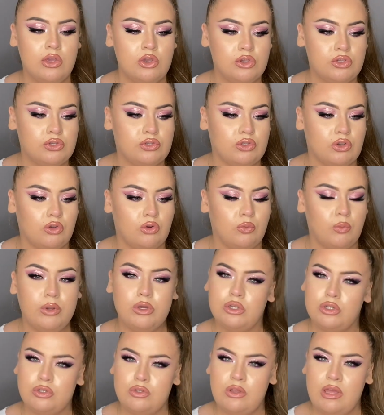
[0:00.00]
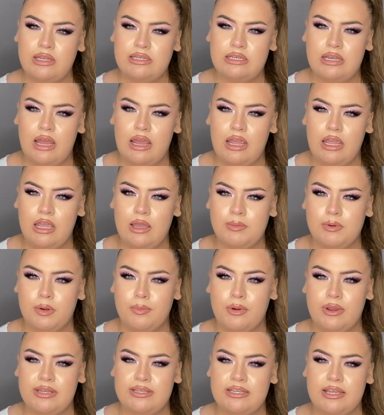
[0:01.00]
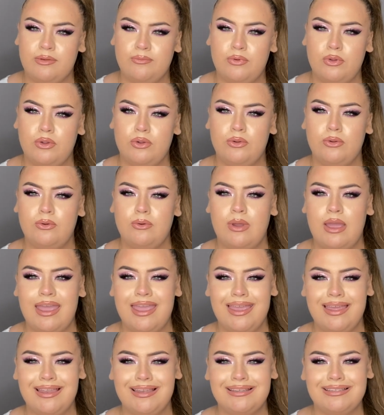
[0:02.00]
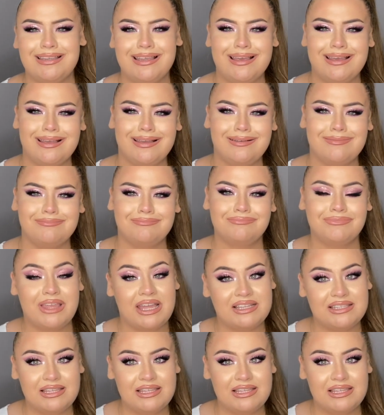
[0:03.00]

So we're gonna do that today. I'm gonna break it down for you, and that's